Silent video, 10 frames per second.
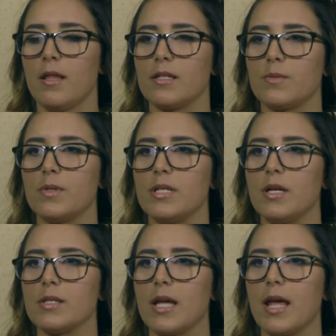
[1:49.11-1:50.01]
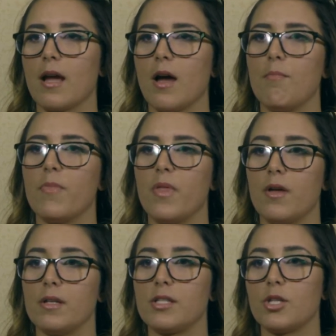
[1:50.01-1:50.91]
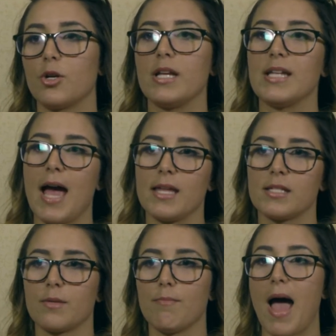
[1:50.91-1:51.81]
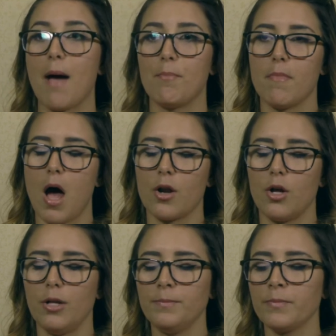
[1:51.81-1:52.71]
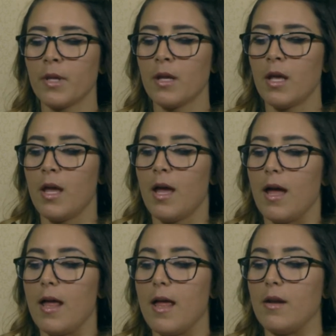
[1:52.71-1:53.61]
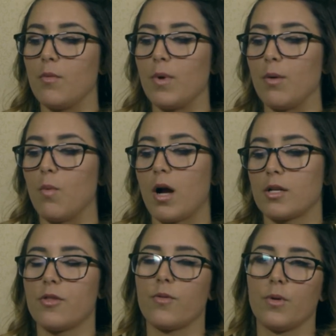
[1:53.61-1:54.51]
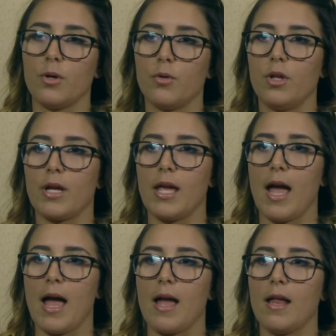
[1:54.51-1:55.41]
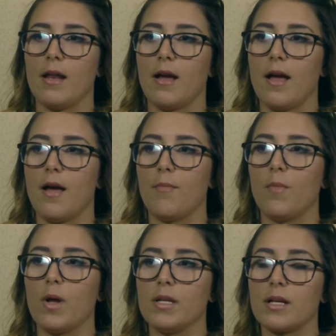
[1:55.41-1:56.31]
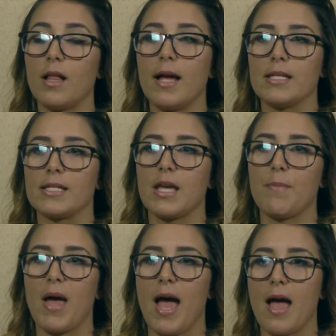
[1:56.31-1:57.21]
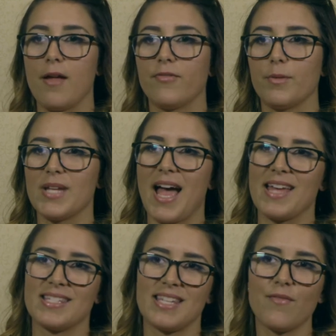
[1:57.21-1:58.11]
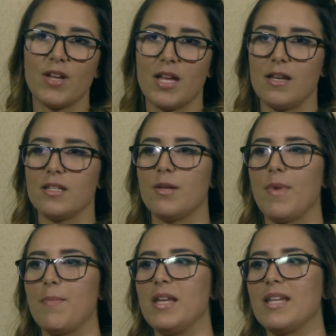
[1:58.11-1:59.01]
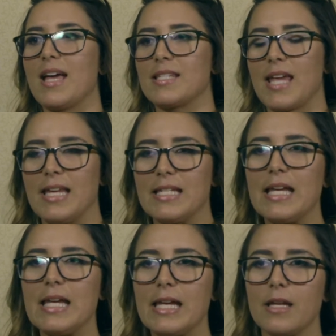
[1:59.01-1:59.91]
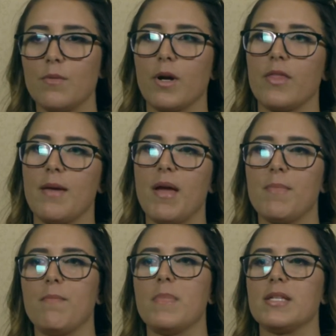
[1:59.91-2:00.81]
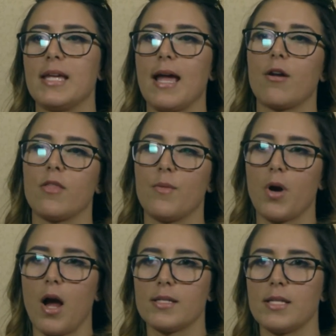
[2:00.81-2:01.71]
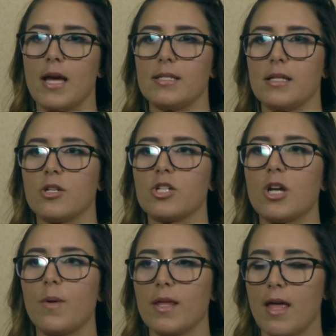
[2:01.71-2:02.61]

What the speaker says: This was using the 30-task map model, and we walked through looking at when clients skip ahead from task 7 to maybe task 18, where they might be missing out on the process, and showing